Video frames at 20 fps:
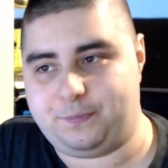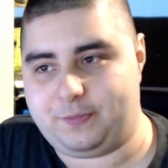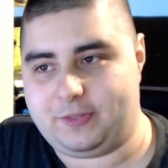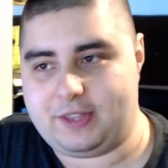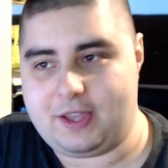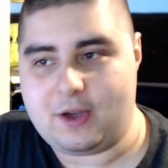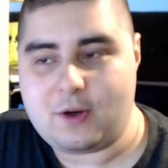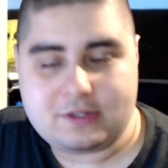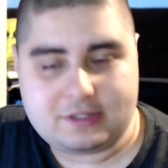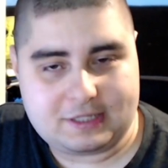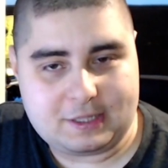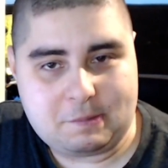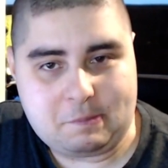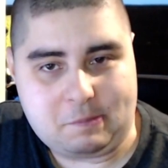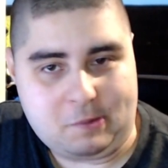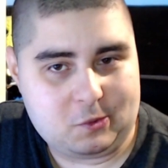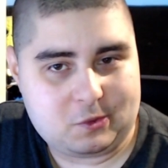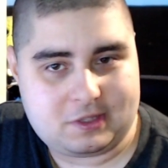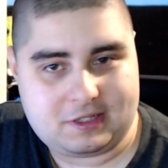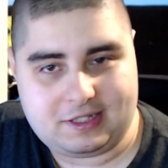That was the
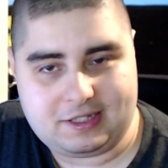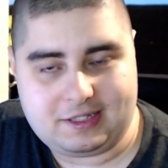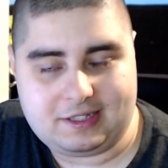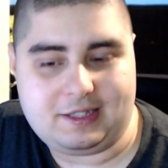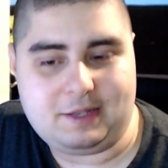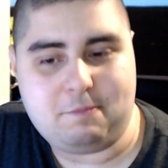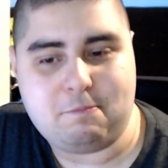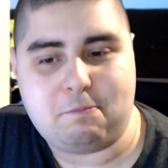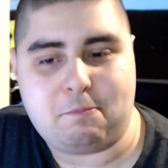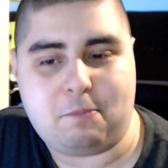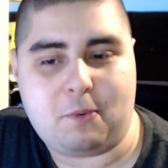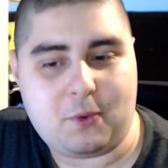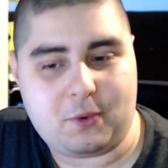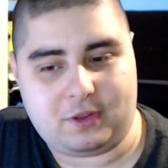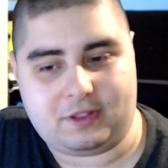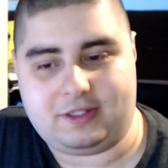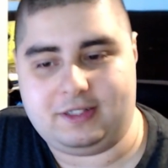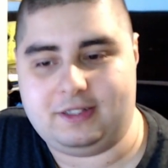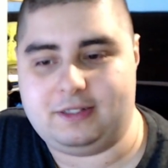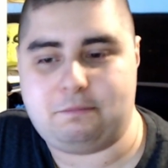most
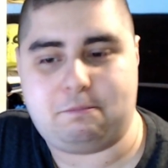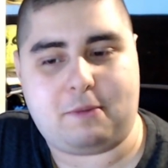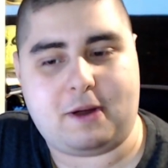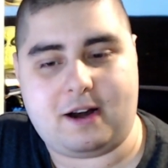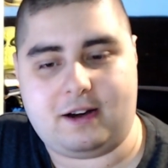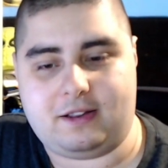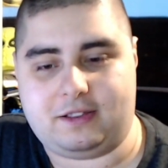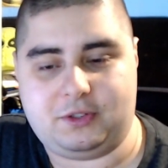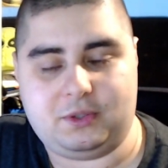important part.